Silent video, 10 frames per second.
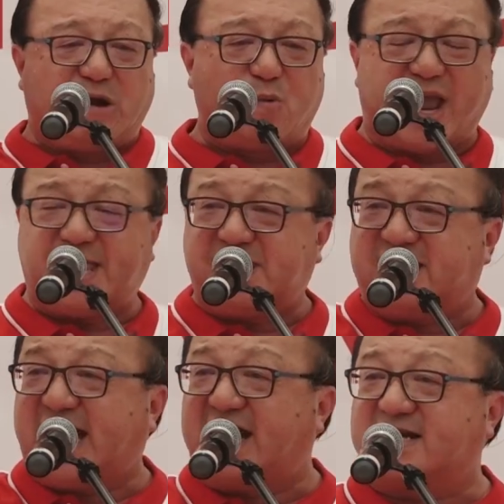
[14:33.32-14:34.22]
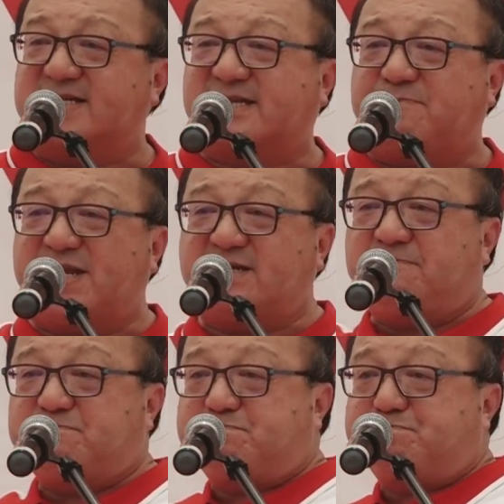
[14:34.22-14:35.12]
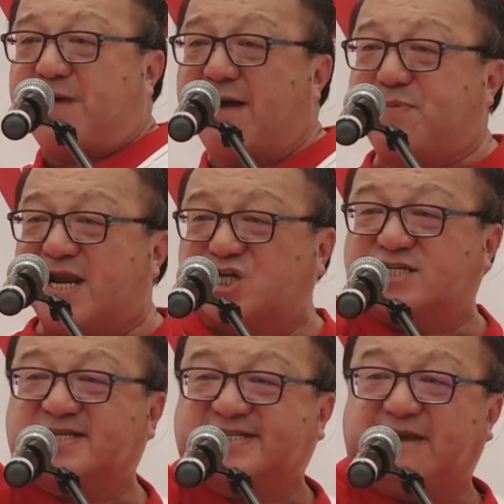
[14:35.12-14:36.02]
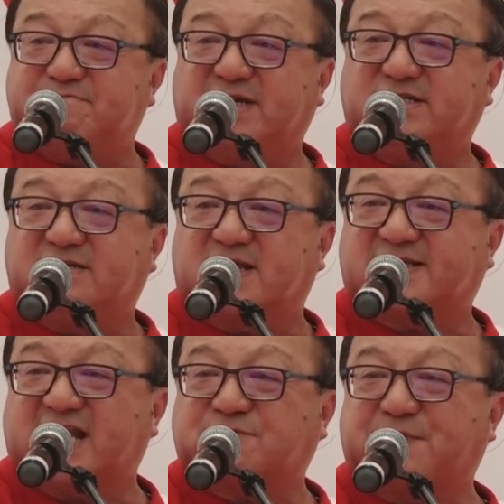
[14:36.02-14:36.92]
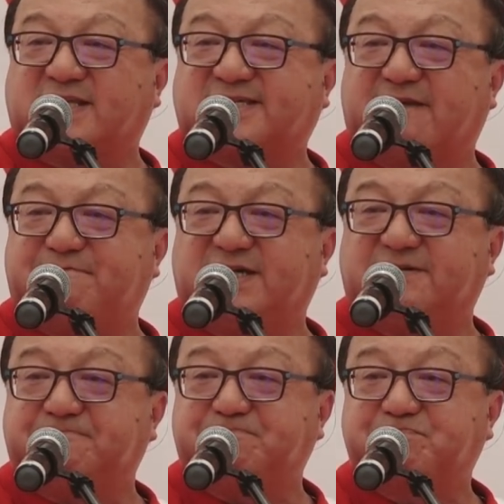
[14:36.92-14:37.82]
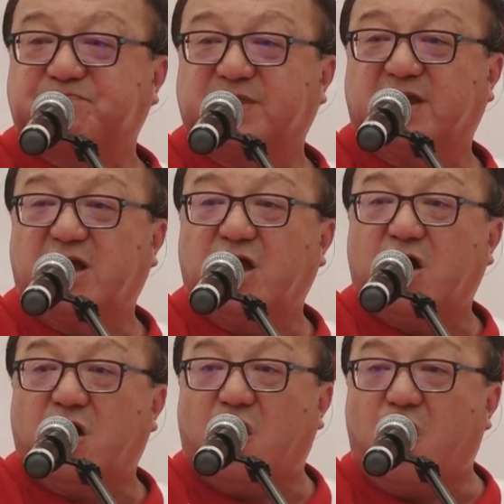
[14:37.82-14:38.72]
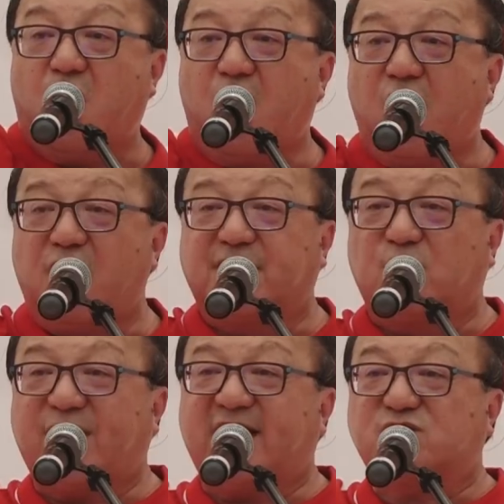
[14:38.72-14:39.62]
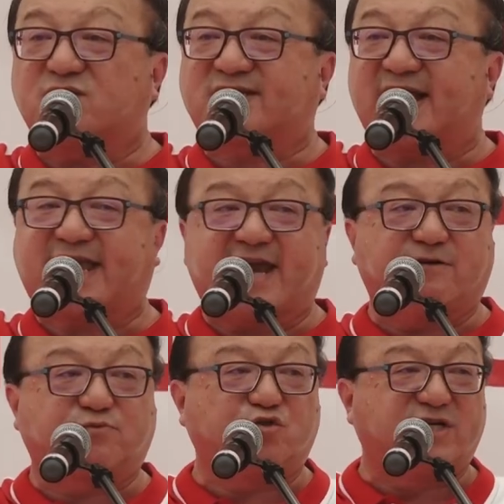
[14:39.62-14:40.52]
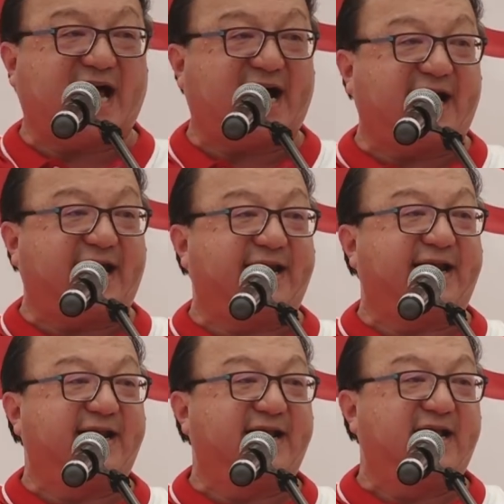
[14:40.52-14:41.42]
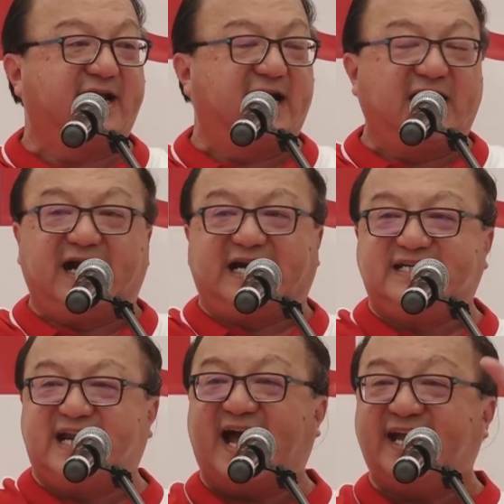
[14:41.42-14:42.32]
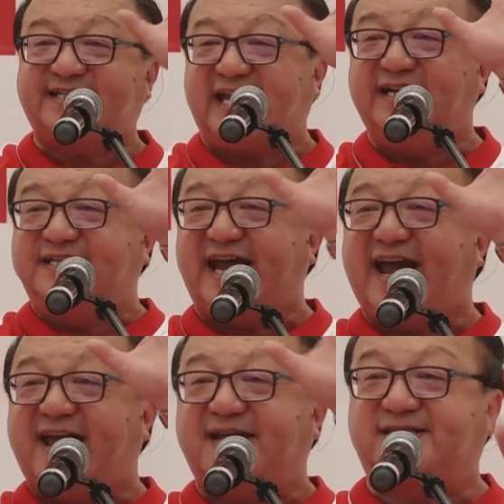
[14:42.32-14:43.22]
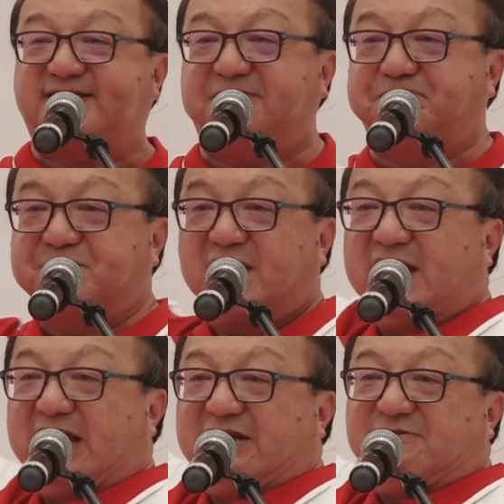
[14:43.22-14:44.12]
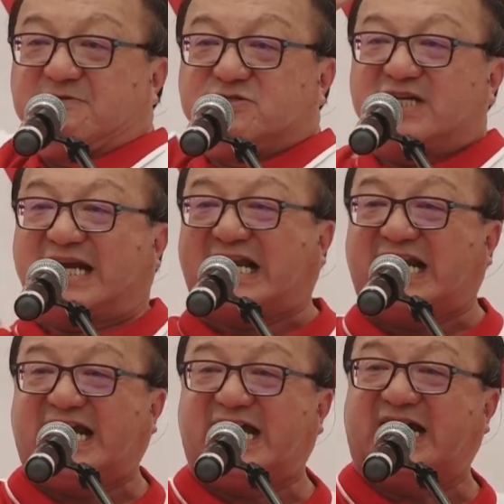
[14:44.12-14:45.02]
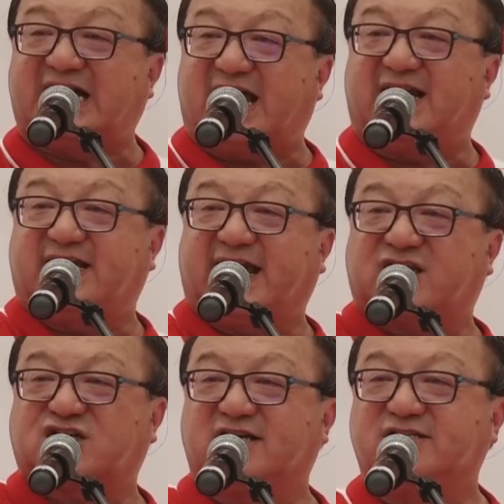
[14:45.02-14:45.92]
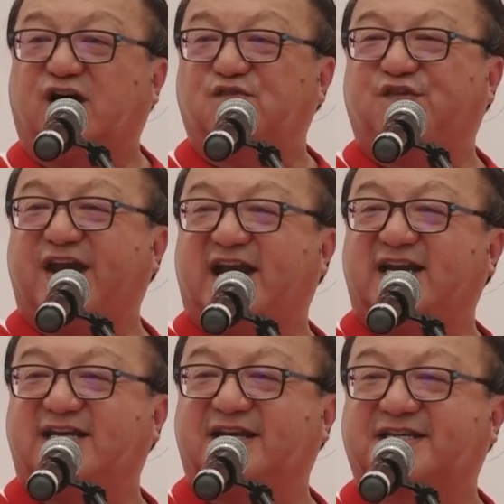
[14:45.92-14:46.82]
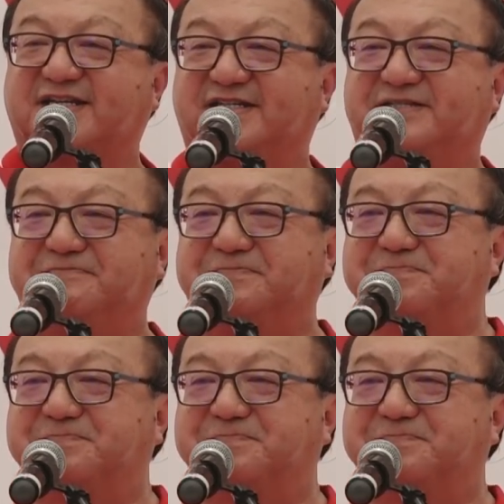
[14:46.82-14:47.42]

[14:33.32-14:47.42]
when the younger sibling published the statement, the 6-page statement, all the way to 2nd of July, 19 days, clear allegation, not vague allegation.